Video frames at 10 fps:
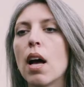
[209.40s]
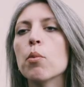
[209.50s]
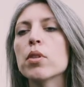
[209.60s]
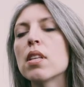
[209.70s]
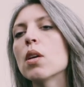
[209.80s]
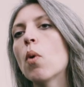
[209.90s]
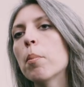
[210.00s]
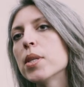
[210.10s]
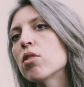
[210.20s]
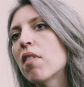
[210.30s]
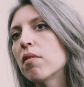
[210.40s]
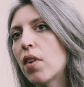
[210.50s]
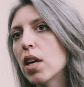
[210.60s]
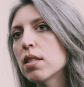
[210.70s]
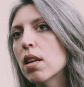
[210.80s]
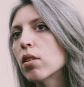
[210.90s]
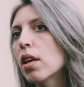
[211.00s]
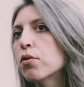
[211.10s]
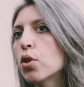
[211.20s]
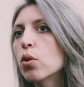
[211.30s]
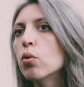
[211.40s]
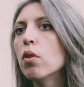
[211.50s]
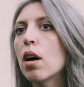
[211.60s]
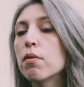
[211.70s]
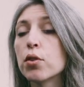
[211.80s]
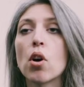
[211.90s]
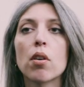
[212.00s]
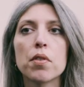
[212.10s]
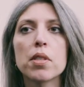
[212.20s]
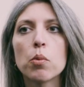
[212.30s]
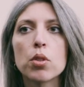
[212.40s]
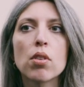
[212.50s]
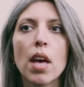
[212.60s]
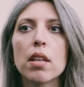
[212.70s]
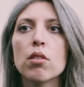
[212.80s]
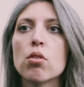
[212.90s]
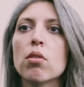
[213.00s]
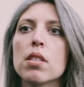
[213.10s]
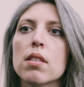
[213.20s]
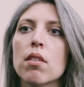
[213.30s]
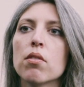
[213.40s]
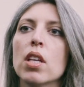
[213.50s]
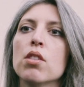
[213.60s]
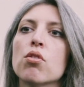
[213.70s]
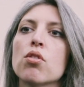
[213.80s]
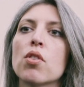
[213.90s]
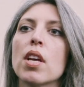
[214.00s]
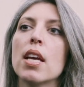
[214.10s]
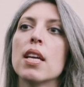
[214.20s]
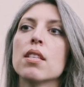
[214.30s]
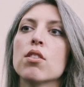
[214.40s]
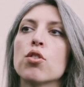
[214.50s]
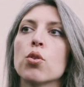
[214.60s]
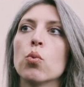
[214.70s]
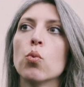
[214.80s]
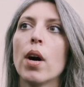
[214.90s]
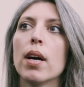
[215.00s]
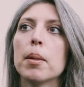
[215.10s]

I would say one piece of advice that I'll give to photographers that want to get into this side of the industry is to